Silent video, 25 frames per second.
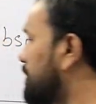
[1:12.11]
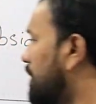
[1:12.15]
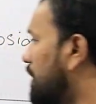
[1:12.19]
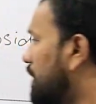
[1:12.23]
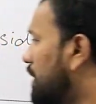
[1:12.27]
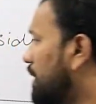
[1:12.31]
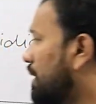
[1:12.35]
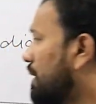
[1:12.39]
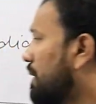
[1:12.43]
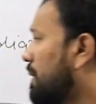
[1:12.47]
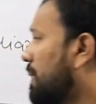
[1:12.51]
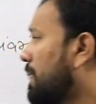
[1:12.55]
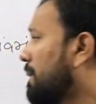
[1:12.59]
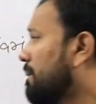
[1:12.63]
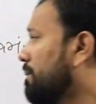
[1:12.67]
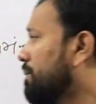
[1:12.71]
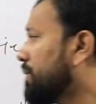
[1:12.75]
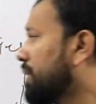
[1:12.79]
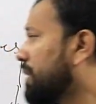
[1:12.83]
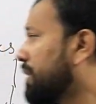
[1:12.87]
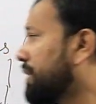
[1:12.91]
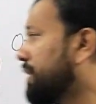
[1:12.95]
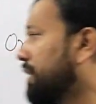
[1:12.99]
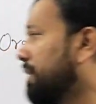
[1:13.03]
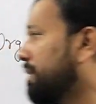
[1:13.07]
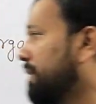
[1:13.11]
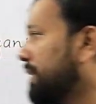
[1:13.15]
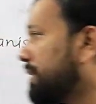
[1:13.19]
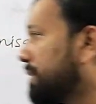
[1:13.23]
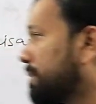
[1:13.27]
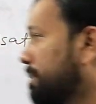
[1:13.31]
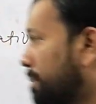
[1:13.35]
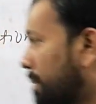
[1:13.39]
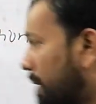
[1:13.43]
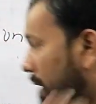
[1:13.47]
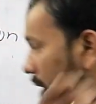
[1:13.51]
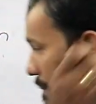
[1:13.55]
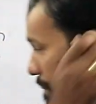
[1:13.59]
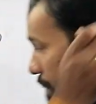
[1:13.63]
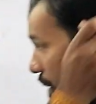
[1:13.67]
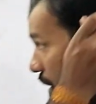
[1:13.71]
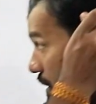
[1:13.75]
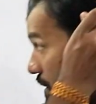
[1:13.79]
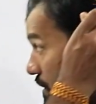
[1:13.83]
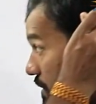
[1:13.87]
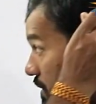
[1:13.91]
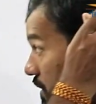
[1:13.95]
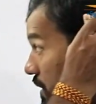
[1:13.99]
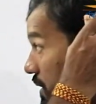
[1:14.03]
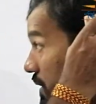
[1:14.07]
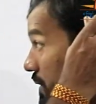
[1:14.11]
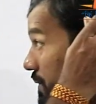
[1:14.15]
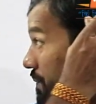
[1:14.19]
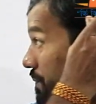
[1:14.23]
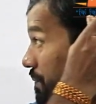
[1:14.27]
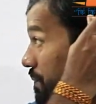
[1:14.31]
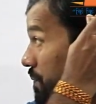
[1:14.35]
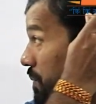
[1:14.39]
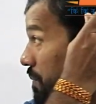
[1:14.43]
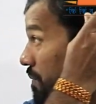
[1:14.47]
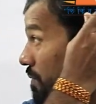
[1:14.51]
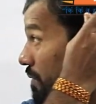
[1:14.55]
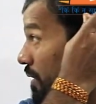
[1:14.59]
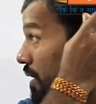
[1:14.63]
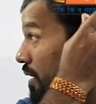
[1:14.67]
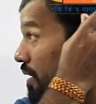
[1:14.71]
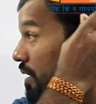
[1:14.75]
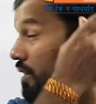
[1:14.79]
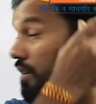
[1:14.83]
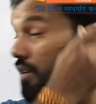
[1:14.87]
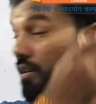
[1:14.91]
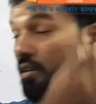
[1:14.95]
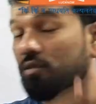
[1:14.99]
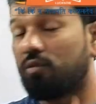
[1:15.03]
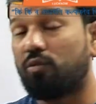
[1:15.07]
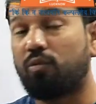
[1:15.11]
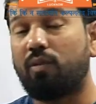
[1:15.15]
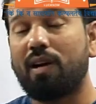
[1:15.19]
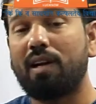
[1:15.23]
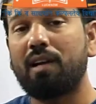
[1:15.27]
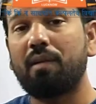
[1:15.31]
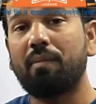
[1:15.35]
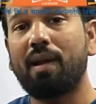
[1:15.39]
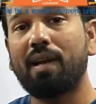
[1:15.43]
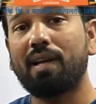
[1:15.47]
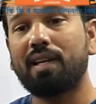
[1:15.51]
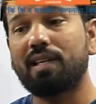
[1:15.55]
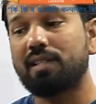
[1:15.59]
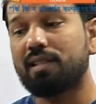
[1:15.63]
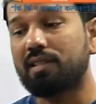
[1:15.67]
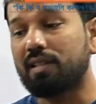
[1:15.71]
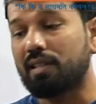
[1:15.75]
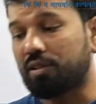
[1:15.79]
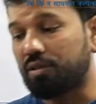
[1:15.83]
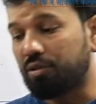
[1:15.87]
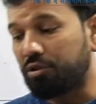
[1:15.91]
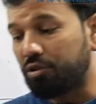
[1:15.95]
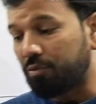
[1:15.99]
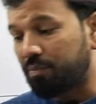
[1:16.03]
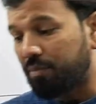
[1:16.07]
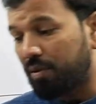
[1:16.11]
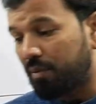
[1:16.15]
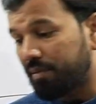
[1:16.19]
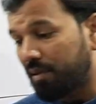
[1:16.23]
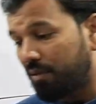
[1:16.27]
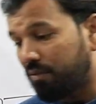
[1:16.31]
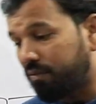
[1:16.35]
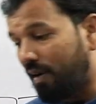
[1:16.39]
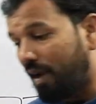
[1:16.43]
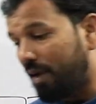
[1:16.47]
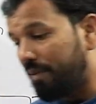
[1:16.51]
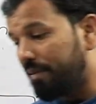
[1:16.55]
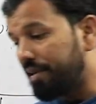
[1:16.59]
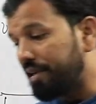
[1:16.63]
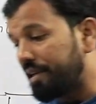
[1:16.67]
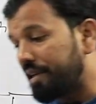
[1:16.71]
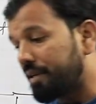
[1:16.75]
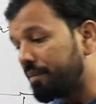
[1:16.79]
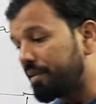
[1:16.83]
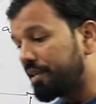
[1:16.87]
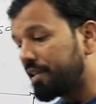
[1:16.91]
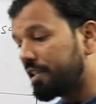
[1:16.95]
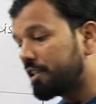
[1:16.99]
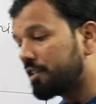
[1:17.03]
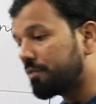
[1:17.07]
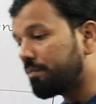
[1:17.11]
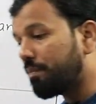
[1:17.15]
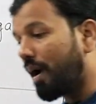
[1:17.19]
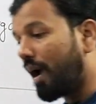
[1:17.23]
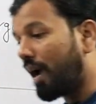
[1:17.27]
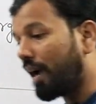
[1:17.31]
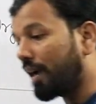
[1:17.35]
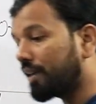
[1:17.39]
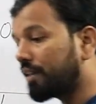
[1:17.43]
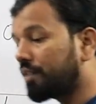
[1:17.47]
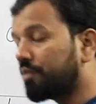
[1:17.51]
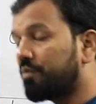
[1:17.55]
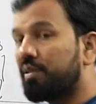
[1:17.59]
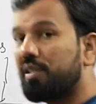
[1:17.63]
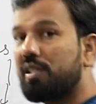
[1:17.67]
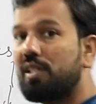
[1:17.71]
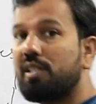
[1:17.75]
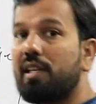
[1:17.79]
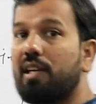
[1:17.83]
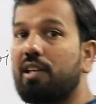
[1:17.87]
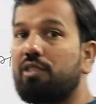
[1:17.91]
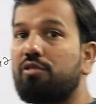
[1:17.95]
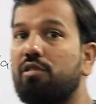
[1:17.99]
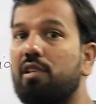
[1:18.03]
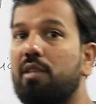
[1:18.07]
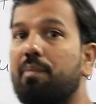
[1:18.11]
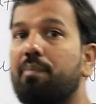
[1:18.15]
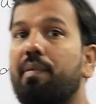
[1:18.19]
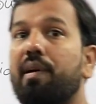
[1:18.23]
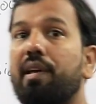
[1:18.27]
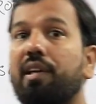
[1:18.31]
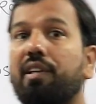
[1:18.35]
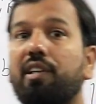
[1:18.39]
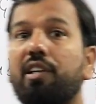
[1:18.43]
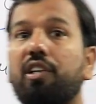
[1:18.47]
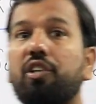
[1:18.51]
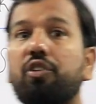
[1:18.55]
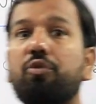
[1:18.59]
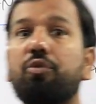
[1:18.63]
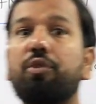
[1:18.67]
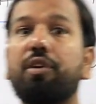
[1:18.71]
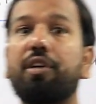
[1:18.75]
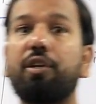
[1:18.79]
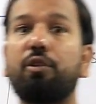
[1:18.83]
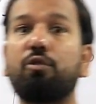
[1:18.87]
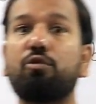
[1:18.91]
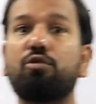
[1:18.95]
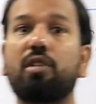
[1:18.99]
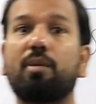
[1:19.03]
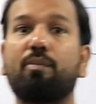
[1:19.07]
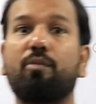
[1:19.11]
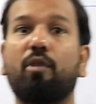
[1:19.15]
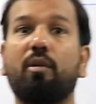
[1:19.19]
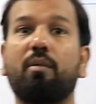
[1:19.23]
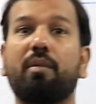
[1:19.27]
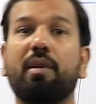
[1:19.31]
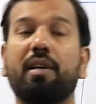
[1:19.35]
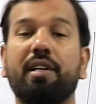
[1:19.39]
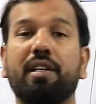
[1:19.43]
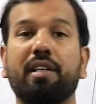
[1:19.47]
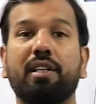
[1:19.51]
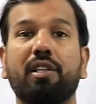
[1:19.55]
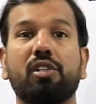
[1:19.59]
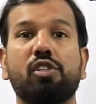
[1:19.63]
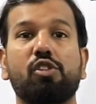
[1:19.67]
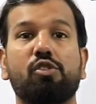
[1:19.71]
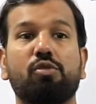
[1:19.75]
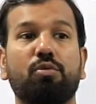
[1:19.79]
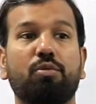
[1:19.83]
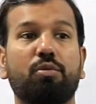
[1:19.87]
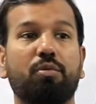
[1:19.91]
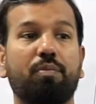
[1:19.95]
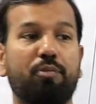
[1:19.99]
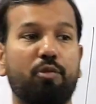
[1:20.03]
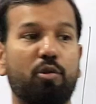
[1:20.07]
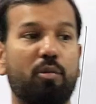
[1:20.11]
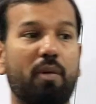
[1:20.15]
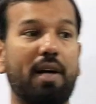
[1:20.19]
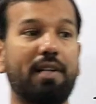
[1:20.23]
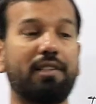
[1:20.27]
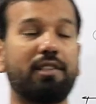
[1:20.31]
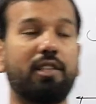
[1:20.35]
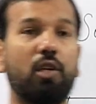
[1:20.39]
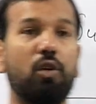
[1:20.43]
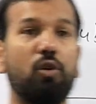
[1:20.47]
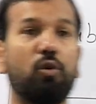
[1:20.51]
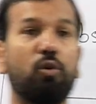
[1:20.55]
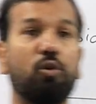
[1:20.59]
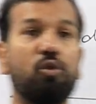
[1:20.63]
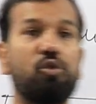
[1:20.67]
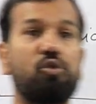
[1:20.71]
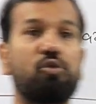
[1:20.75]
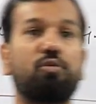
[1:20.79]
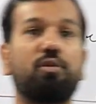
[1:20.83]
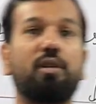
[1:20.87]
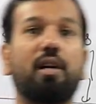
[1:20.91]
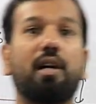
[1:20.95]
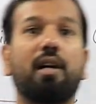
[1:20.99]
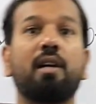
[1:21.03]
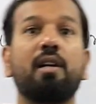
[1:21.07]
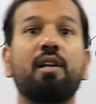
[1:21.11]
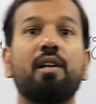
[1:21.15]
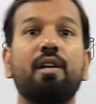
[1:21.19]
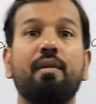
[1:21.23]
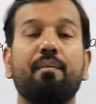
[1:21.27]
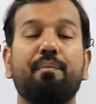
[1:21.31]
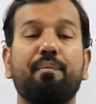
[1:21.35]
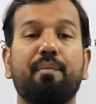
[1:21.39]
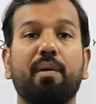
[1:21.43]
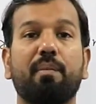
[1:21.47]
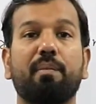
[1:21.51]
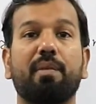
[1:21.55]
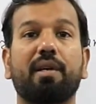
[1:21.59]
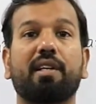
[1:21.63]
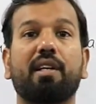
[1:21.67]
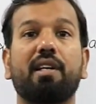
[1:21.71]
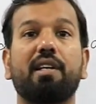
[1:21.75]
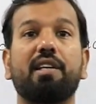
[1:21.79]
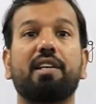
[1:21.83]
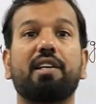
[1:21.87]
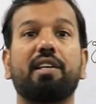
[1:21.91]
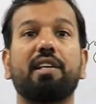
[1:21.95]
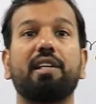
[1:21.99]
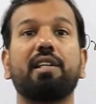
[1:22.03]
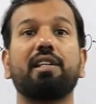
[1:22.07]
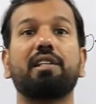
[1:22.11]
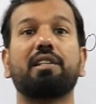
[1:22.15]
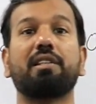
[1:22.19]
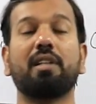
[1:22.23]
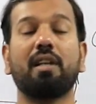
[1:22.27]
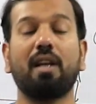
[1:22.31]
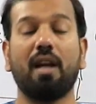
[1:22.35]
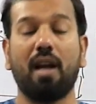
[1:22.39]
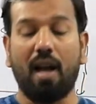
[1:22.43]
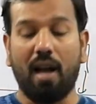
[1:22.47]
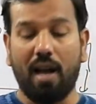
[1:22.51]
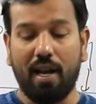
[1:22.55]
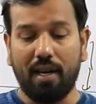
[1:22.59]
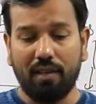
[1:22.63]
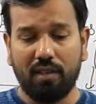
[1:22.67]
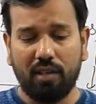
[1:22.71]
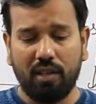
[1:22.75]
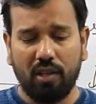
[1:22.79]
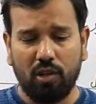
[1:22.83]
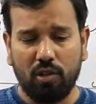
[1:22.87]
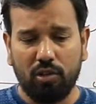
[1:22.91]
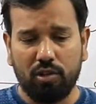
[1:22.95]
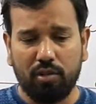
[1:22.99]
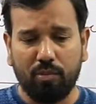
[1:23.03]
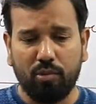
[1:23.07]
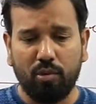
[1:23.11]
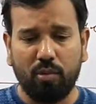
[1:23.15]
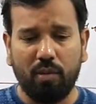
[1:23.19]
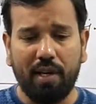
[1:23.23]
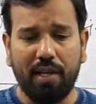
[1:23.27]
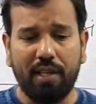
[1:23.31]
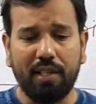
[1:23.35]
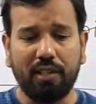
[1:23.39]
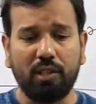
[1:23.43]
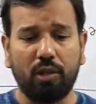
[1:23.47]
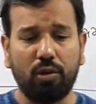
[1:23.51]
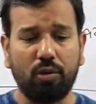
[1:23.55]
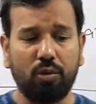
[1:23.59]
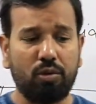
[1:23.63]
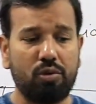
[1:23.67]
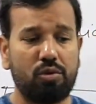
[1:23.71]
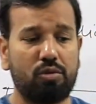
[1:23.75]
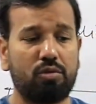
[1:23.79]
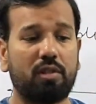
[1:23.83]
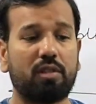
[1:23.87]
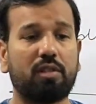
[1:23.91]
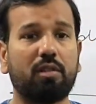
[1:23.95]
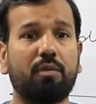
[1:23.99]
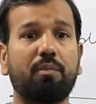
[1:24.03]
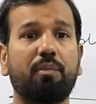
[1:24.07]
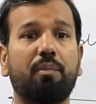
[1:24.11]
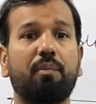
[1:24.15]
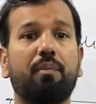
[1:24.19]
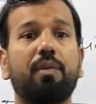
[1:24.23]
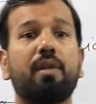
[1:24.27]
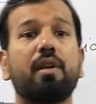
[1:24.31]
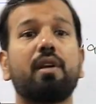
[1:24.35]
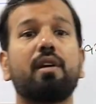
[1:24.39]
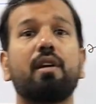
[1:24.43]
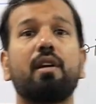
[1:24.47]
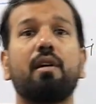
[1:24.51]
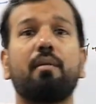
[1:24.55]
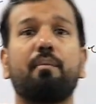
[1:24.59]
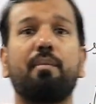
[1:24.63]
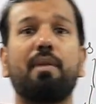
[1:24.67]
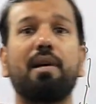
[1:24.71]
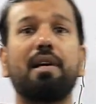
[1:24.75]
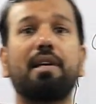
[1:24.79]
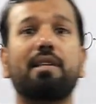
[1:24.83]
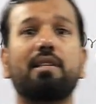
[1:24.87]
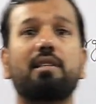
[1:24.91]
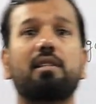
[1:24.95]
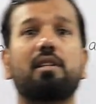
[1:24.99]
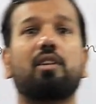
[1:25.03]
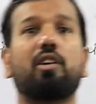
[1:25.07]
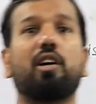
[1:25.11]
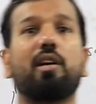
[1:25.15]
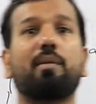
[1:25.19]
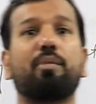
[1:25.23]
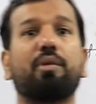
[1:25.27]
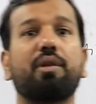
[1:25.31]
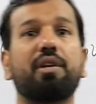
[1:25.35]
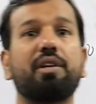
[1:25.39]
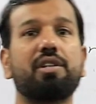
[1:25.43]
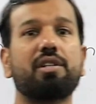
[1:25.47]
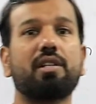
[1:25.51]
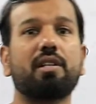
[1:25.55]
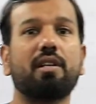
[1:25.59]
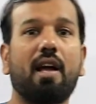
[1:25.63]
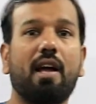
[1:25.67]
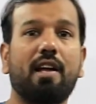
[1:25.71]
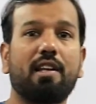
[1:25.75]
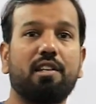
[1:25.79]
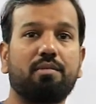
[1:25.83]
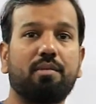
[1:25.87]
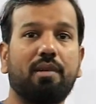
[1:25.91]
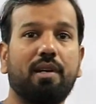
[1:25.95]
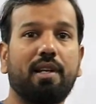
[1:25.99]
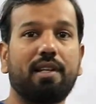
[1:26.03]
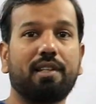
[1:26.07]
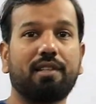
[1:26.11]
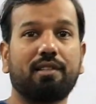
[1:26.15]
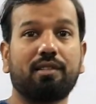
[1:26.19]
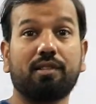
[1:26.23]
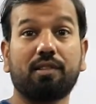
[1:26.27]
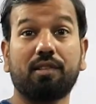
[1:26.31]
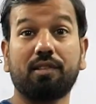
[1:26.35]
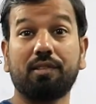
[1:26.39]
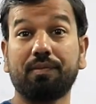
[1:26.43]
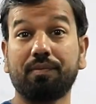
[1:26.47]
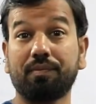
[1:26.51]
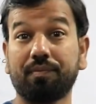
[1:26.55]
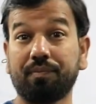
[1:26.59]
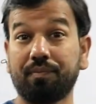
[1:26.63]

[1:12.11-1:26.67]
called David Malpass. World Bank is a group of the 5 intermediaries bank which is actually working to reduce the poverty, to provide the loans to the member countries, and they are also providing the loans to some multinational corporation as well as.